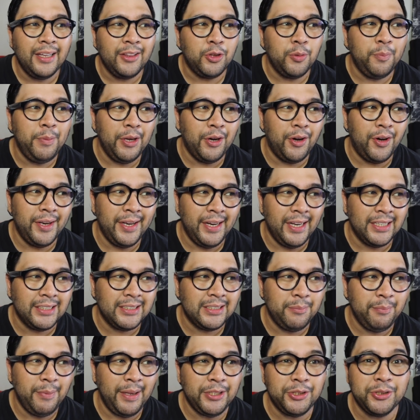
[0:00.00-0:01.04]
to be
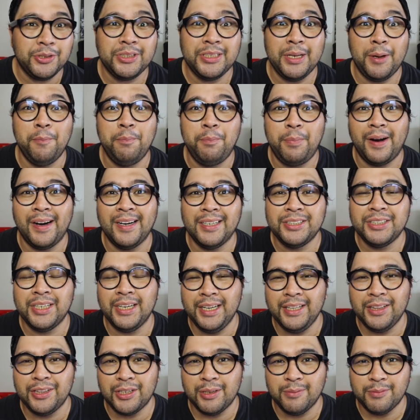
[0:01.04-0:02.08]
honest, medyo subpar siya
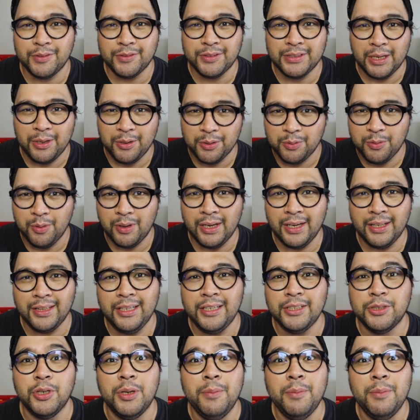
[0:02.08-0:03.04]
in terms of sound quality.